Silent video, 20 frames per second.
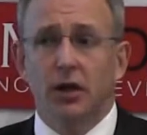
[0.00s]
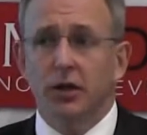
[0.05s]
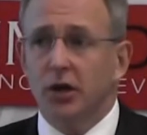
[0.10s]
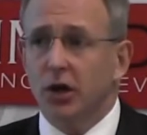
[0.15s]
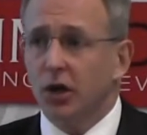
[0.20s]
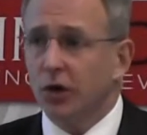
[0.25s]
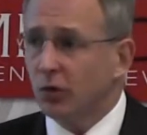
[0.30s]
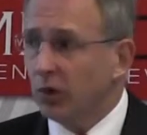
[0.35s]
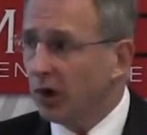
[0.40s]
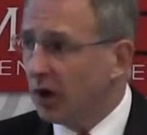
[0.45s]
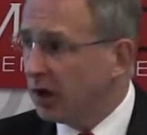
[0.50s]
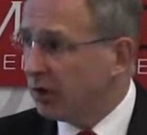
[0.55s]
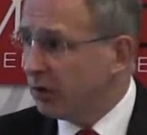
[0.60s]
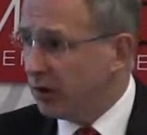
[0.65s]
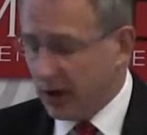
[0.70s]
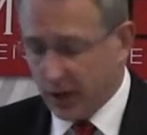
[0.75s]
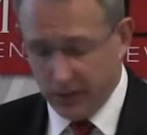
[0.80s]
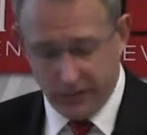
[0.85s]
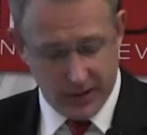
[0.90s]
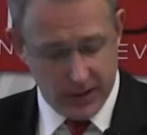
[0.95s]
The
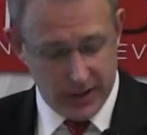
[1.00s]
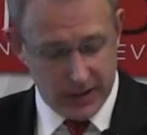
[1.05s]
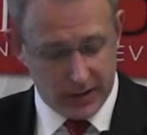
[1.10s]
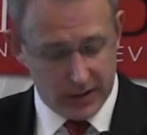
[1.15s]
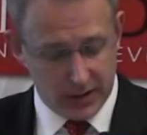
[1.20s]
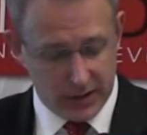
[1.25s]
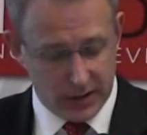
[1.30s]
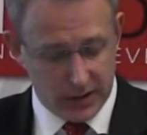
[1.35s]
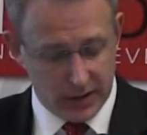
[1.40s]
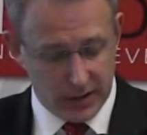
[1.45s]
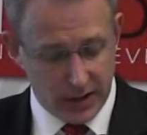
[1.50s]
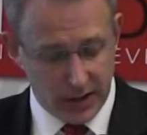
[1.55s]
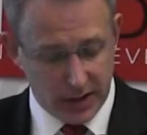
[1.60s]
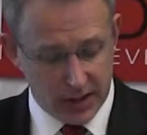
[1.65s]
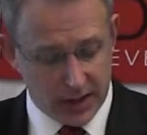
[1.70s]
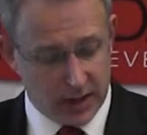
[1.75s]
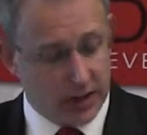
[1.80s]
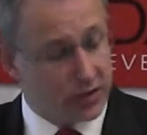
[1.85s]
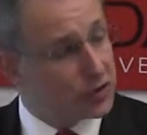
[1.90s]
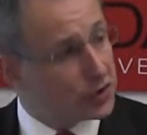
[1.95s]
corollary of this
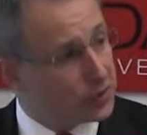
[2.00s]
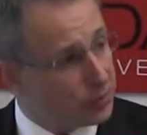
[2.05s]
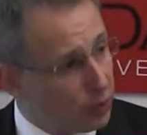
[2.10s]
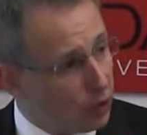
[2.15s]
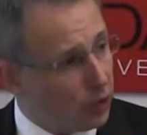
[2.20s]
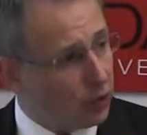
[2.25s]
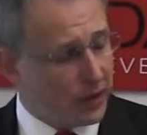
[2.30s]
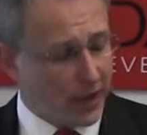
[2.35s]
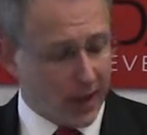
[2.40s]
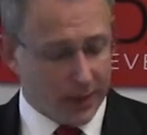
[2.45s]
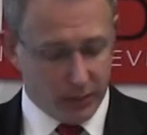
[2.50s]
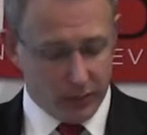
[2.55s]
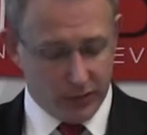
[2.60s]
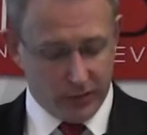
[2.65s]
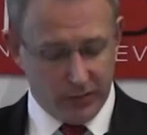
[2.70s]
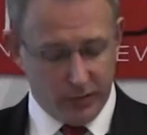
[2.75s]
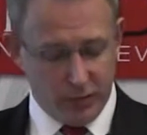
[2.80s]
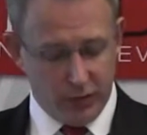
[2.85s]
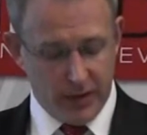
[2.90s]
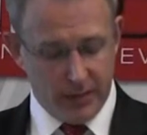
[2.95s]
is that a small
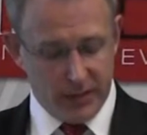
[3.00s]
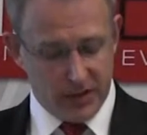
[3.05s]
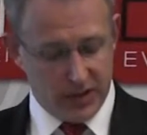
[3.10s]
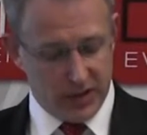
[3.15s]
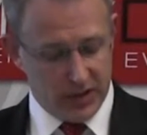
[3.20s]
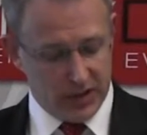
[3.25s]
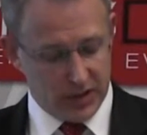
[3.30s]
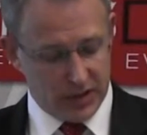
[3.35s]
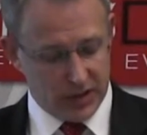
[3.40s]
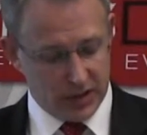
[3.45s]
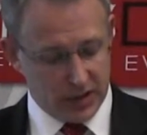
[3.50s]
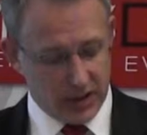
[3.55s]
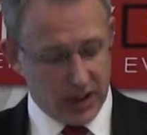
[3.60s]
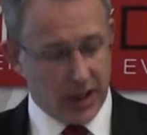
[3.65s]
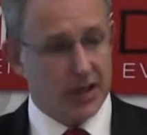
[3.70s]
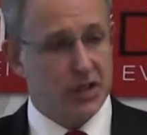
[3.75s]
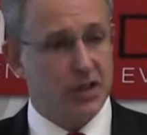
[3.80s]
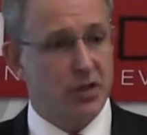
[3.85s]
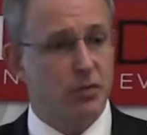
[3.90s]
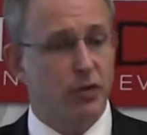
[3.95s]
number of premises
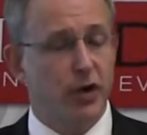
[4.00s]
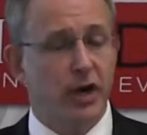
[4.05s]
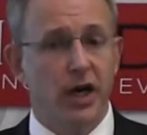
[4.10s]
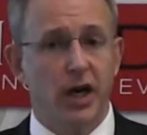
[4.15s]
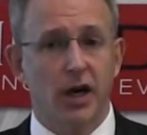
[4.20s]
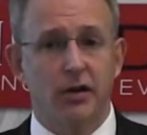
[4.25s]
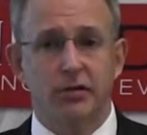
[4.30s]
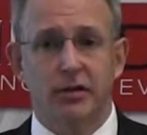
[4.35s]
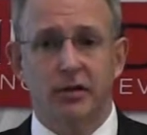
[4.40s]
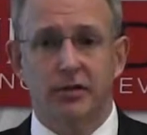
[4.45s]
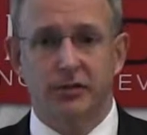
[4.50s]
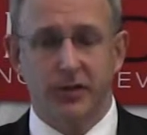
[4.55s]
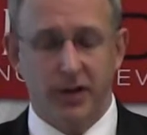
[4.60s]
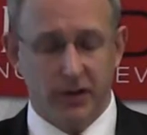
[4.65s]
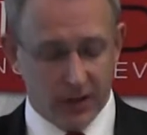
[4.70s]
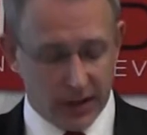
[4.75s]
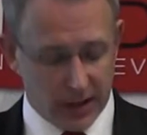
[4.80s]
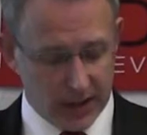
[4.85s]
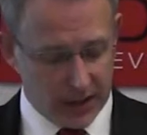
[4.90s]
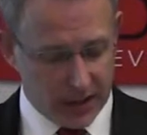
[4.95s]
are spread over a
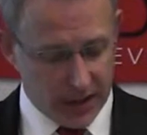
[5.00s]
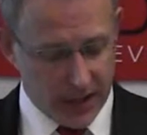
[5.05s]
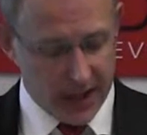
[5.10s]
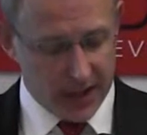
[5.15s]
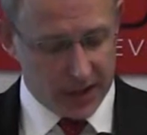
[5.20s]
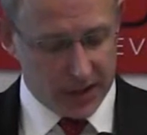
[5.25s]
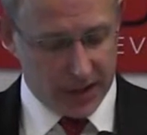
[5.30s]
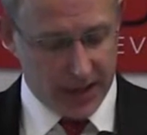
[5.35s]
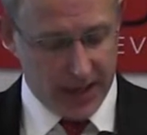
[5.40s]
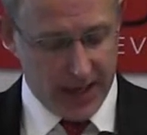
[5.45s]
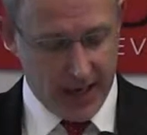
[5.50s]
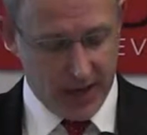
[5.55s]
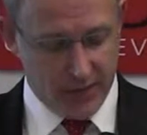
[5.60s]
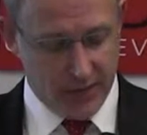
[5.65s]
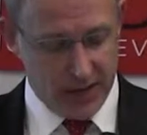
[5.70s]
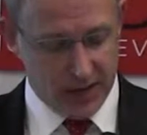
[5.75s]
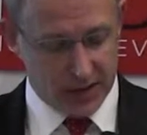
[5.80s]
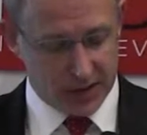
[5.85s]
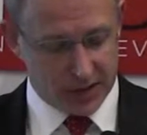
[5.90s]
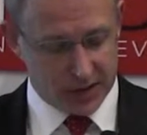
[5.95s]
very large
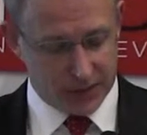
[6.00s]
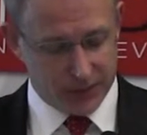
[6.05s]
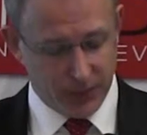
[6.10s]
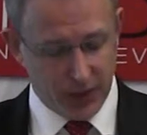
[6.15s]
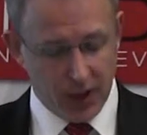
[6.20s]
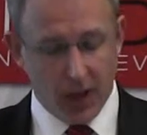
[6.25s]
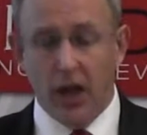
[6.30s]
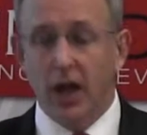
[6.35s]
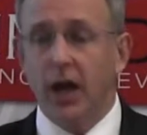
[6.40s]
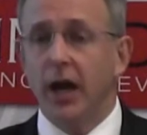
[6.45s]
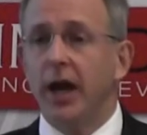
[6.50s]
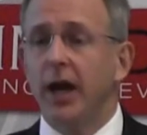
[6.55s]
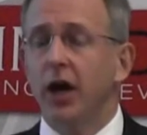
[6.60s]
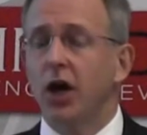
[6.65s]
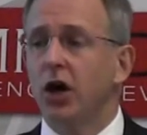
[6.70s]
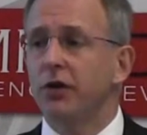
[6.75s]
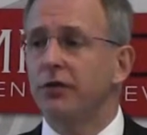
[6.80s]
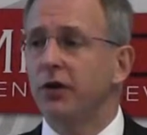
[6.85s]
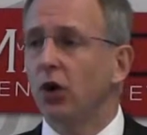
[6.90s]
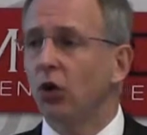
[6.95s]
landmass, and
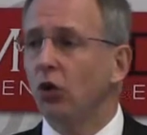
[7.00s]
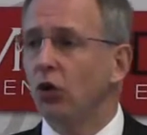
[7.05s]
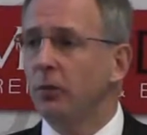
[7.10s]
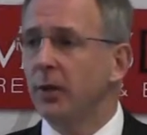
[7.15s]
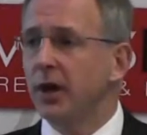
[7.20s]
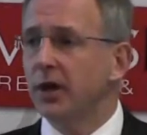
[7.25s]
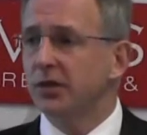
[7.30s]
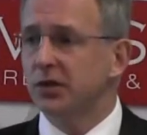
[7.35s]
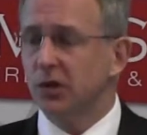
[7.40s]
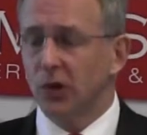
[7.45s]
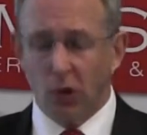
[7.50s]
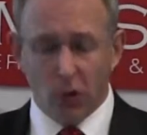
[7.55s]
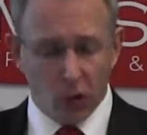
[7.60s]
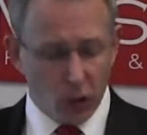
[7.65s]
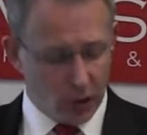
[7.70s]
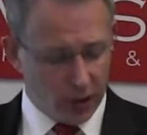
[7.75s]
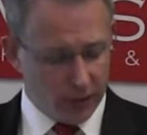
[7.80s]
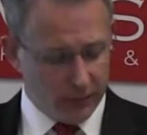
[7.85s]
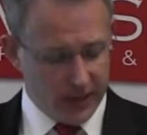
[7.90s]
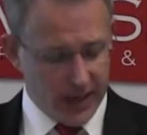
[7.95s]
over almost
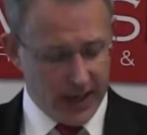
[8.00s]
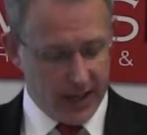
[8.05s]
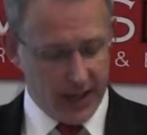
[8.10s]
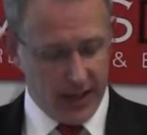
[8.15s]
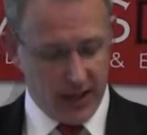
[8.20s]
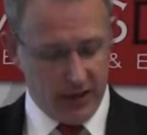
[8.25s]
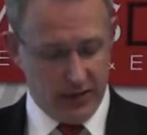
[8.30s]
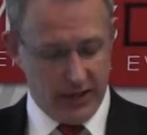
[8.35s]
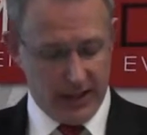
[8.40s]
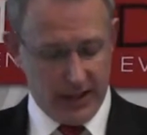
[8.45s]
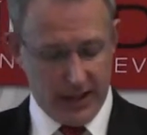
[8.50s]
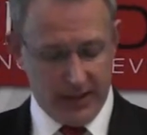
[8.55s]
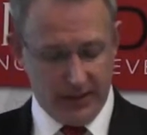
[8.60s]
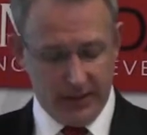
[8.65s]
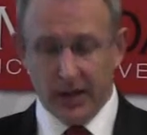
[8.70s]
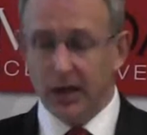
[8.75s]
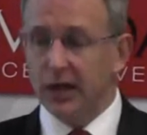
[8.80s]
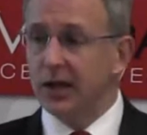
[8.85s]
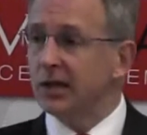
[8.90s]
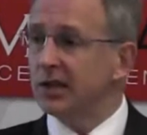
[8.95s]
all of that area,
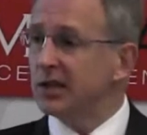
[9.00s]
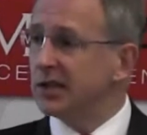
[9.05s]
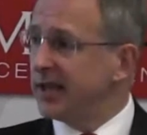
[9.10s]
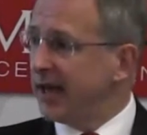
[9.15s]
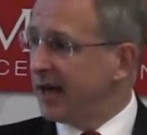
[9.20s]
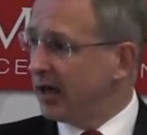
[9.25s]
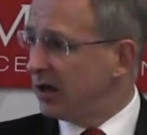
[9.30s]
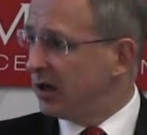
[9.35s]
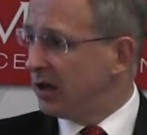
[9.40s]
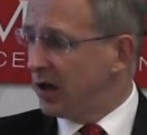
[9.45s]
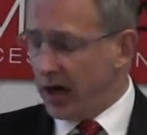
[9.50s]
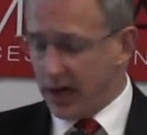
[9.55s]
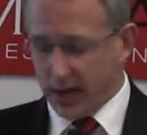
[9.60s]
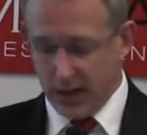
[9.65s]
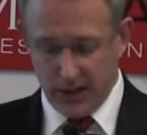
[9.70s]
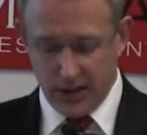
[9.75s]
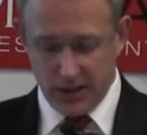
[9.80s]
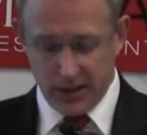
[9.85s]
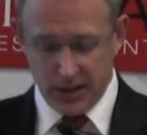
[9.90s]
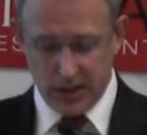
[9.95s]

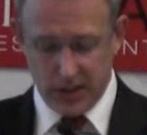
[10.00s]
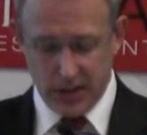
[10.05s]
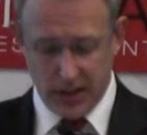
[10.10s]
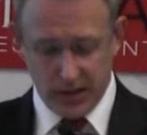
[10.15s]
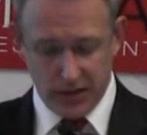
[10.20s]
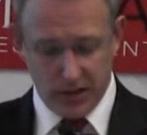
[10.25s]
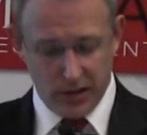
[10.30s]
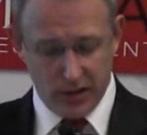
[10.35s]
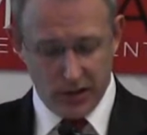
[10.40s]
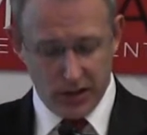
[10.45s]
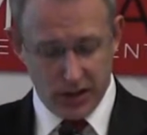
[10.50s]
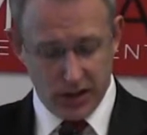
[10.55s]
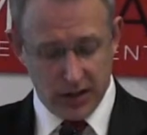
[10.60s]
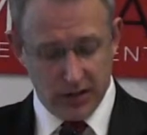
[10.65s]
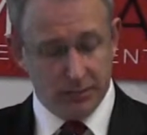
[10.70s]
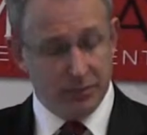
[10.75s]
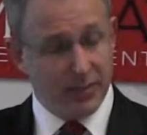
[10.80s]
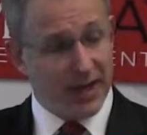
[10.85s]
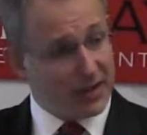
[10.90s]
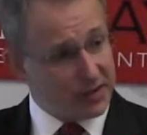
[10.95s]
satellite is the technology
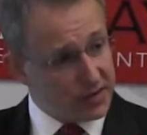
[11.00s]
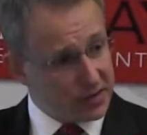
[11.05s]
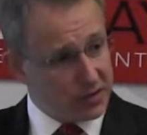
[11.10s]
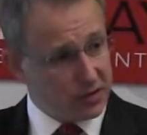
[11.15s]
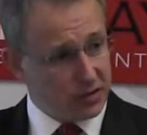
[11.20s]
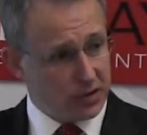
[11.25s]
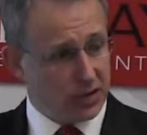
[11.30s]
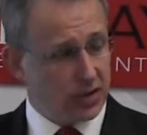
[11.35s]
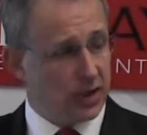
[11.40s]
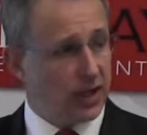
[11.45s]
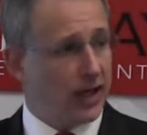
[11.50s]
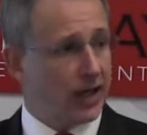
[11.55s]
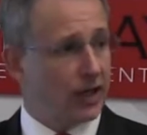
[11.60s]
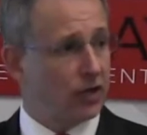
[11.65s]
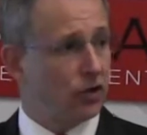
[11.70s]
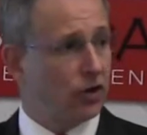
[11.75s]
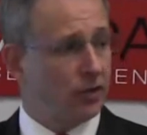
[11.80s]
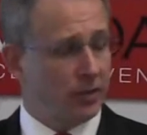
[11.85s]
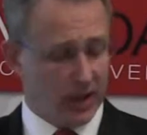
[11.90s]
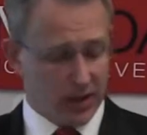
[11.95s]
best suited
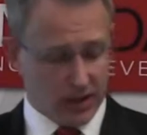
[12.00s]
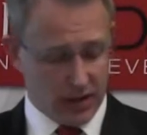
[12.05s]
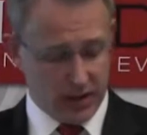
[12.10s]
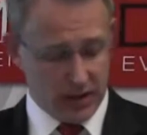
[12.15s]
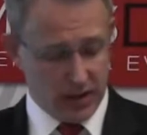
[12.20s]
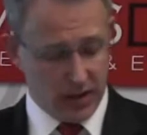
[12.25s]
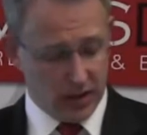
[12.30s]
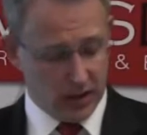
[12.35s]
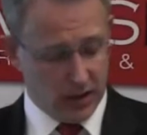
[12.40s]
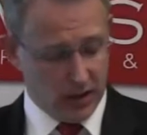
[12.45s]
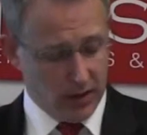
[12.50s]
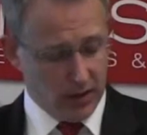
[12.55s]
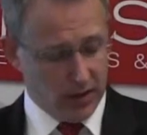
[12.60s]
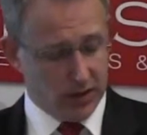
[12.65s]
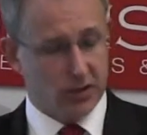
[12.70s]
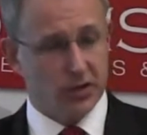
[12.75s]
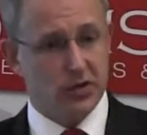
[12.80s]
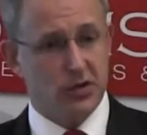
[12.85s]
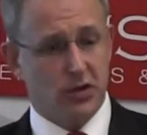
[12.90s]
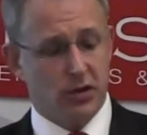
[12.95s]
economically
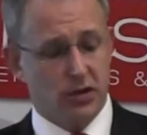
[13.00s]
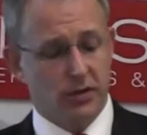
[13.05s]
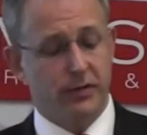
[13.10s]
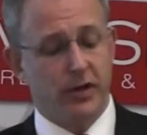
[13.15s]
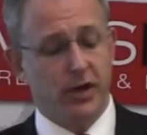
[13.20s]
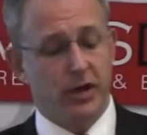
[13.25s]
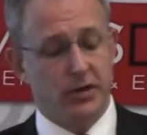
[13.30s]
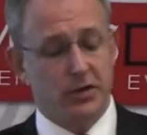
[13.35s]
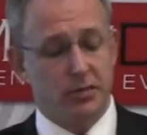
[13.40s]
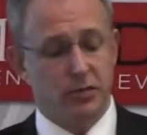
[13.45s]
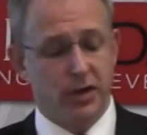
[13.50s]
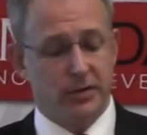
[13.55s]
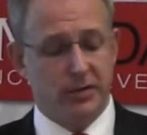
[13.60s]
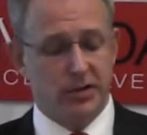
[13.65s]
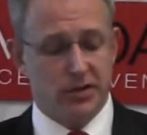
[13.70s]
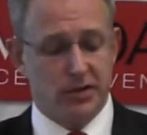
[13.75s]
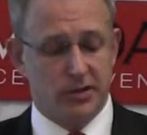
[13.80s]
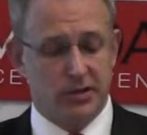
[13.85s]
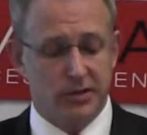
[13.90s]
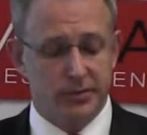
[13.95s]
to serve those
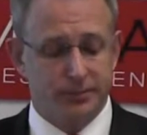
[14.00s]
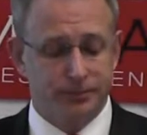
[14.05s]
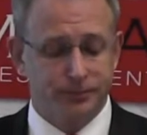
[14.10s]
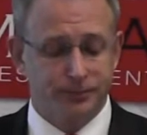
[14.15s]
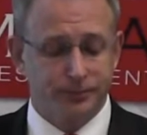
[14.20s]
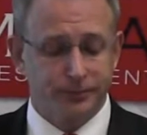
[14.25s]
premises.